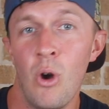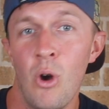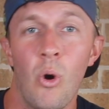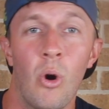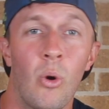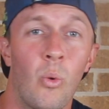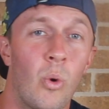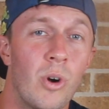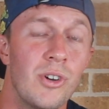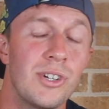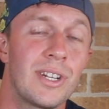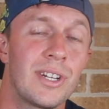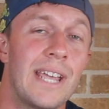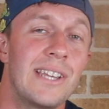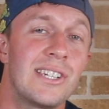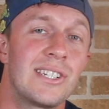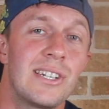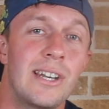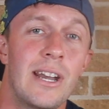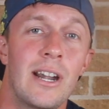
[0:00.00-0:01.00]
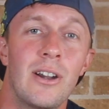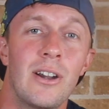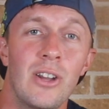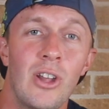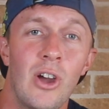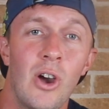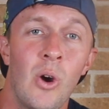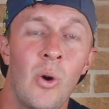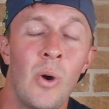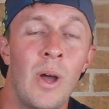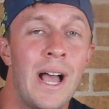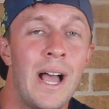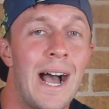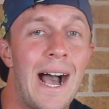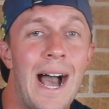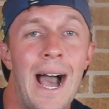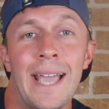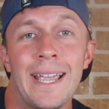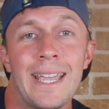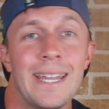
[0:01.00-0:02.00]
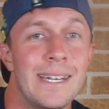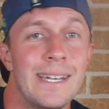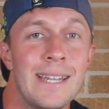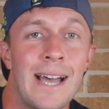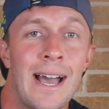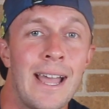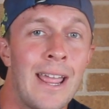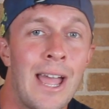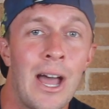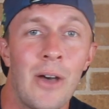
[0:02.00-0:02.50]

or worst case scenario, I could die